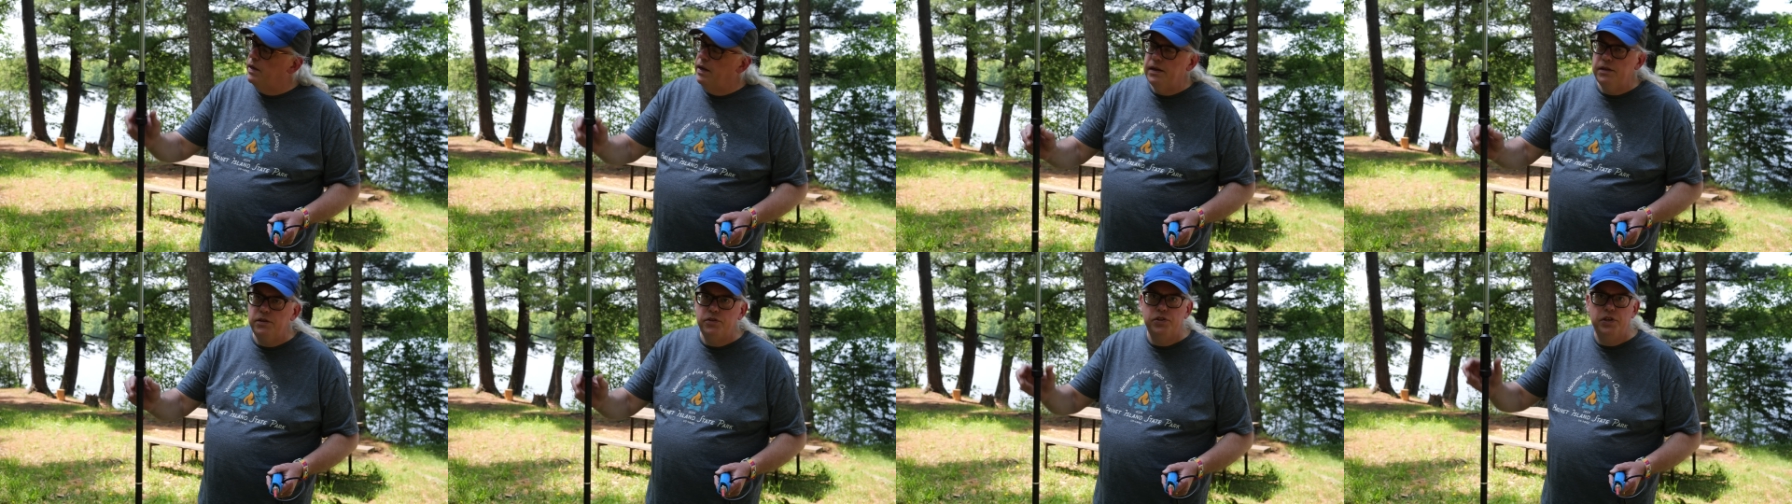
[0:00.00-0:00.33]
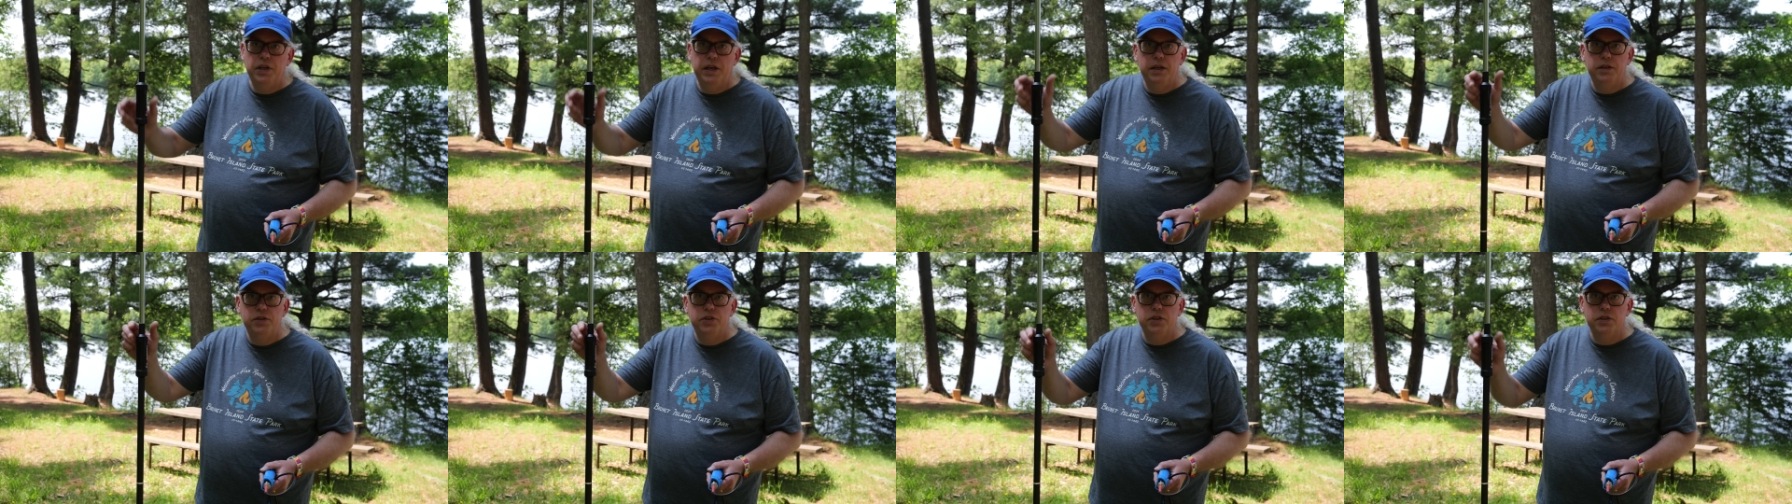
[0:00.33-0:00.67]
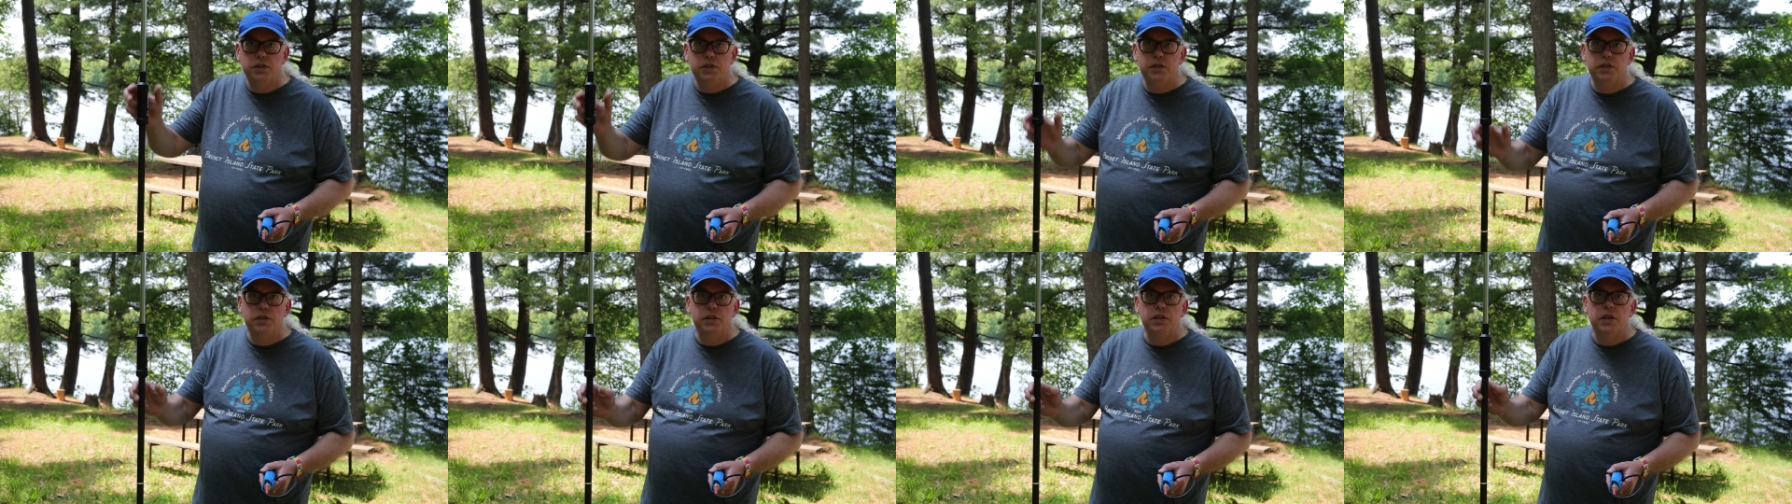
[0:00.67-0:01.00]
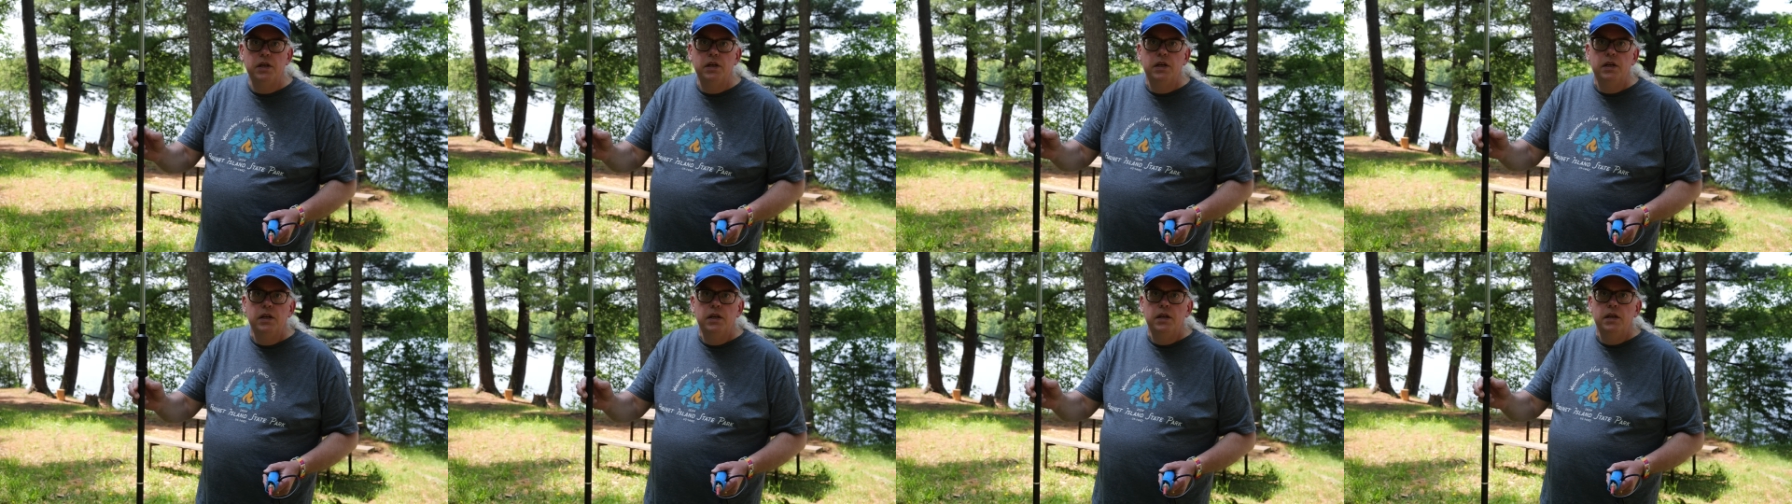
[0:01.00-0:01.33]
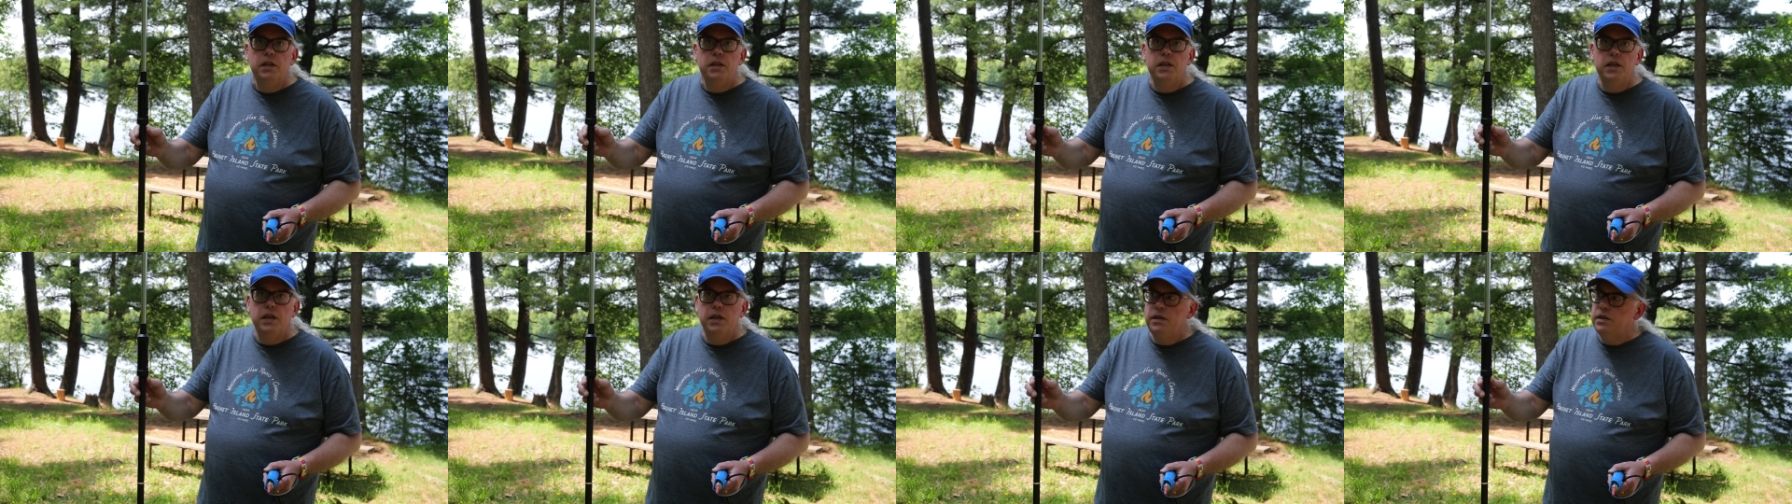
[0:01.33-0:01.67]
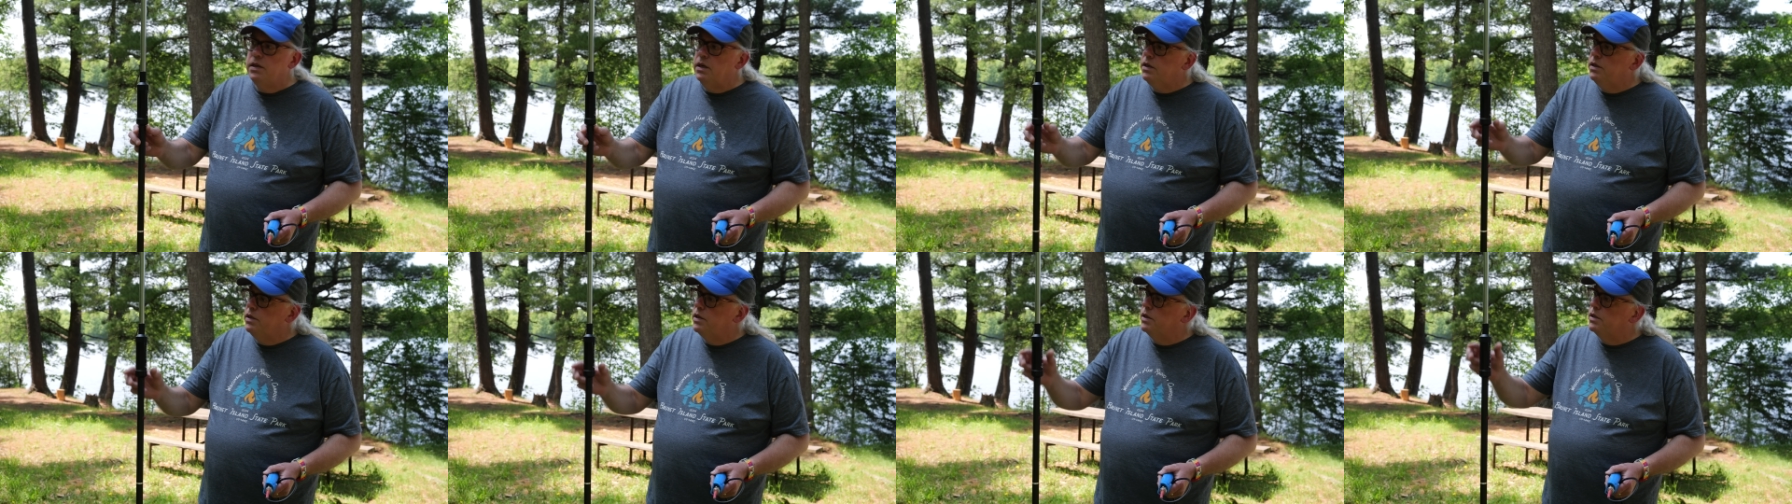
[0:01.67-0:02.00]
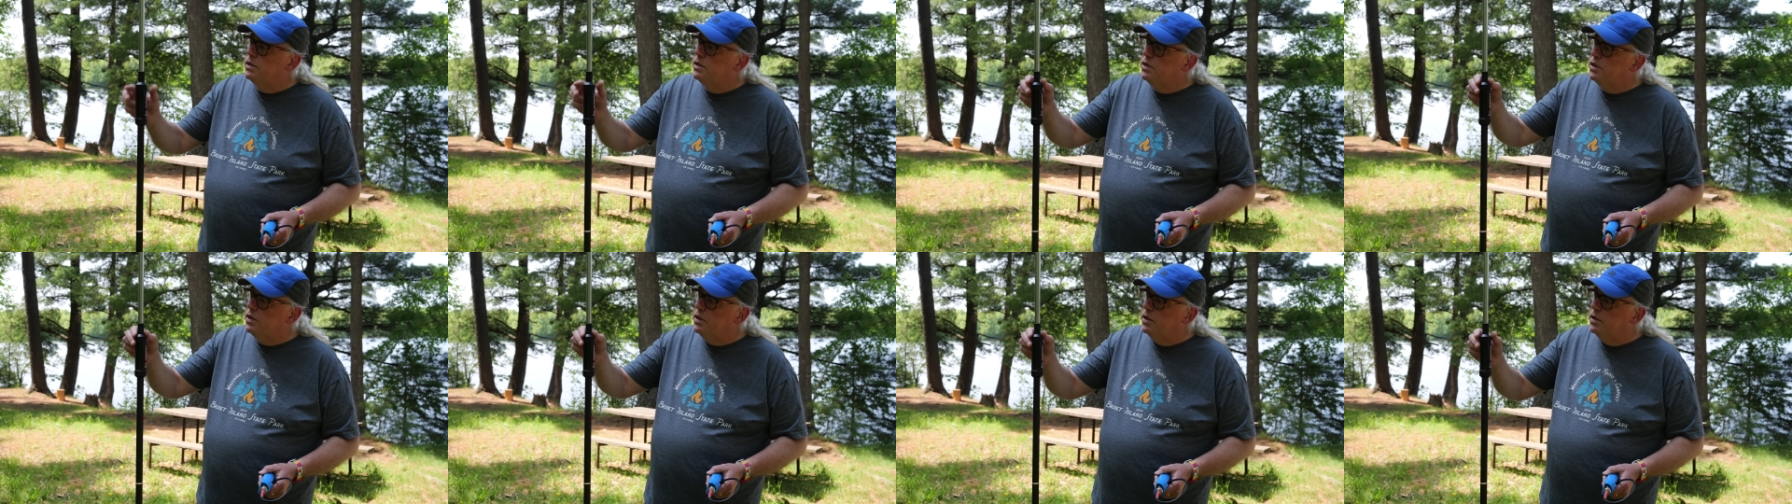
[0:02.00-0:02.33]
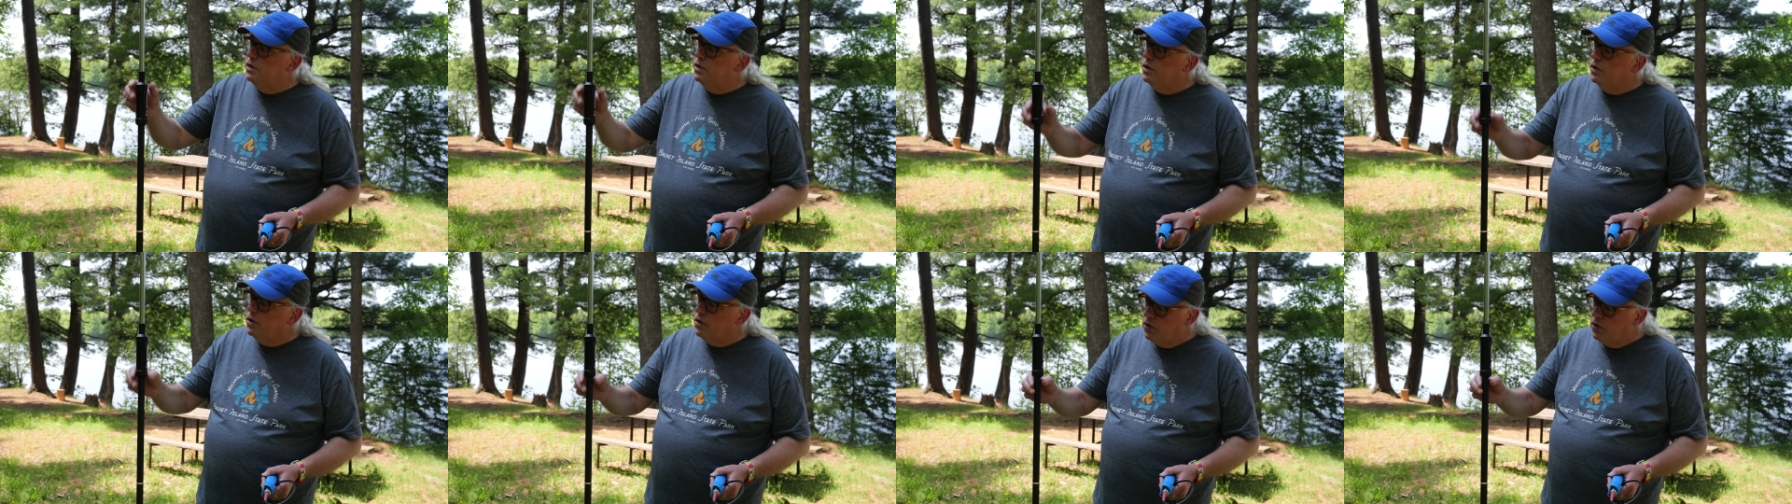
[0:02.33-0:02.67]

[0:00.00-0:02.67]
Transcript: that changes the inductance in the